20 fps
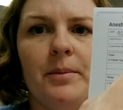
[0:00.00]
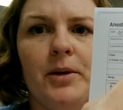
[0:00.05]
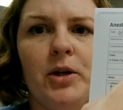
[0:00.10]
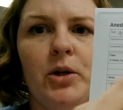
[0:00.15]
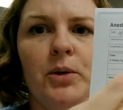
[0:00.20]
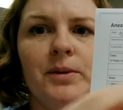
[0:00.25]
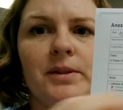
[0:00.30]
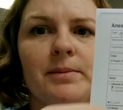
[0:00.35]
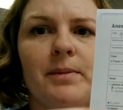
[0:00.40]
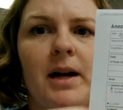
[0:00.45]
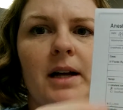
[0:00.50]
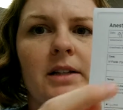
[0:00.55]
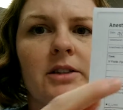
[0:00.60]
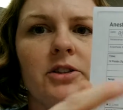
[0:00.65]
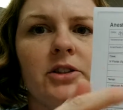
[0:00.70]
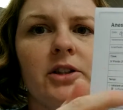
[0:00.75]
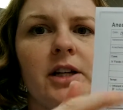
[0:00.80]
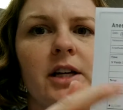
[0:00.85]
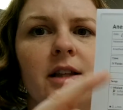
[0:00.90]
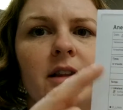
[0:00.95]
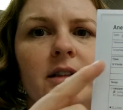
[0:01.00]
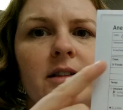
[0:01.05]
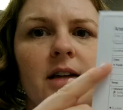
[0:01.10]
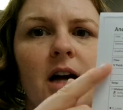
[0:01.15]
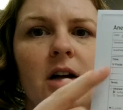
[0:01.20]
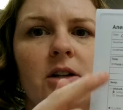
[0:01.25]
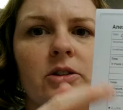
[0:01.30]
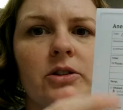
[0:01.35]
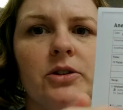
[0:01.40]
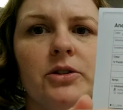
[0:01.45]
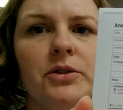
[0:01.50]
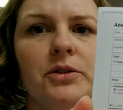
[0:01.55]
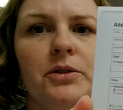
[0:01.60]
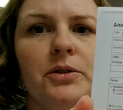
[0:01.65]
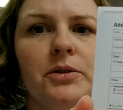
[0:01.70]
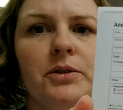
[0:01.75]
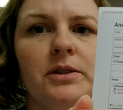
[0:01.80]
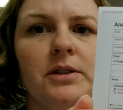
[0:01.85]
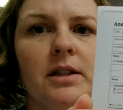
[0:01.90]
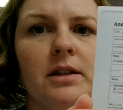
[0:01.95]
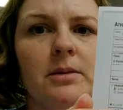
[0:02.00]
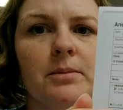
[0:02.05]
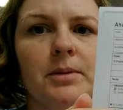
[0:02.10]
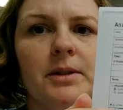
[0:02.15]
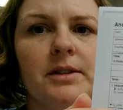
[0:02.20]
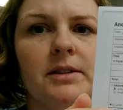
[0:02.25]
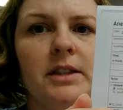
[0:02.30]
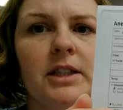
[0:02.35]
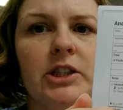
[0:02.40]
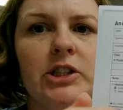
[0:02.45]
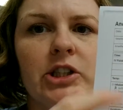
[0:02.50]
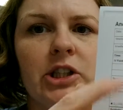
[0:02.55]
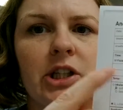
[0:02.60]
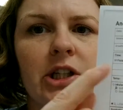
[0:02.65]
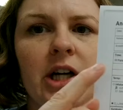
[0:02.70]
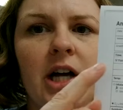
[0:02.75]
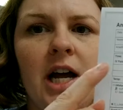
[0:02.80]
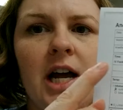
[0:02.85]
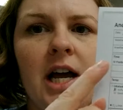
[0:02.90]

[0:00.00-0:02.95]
who was monitoring, the doctor who did the procedure,